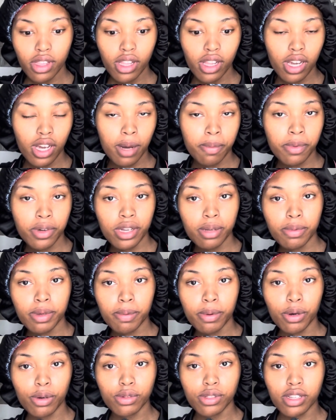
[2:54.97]
I'm gonna be
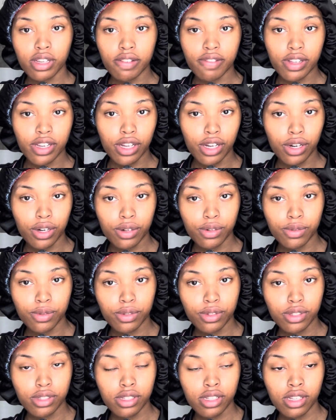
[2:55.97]
posting
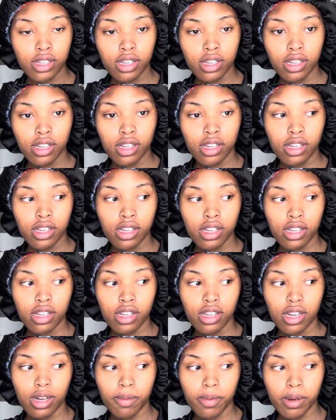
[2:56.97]
videos,
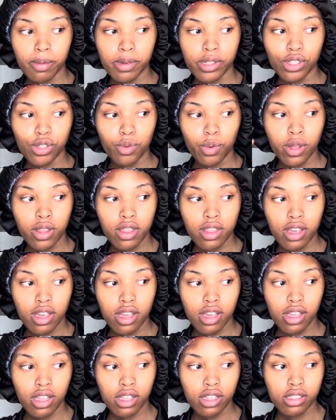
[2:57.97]
I'm gonna be doing
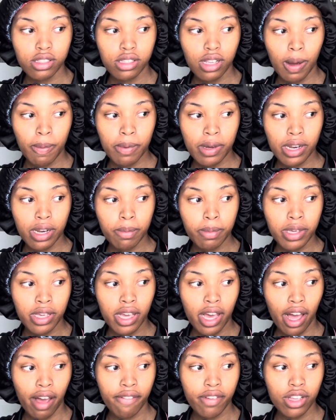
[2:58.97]
things, I'm gonna be
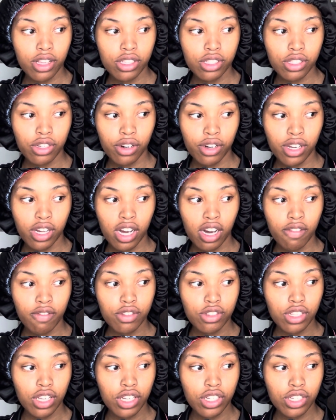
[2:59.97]
starting
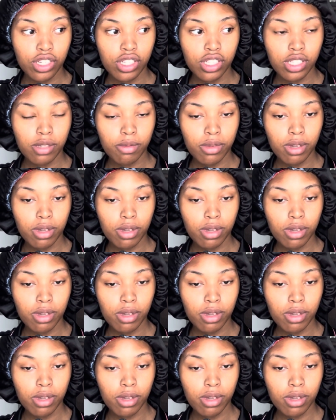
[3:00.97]
conversations.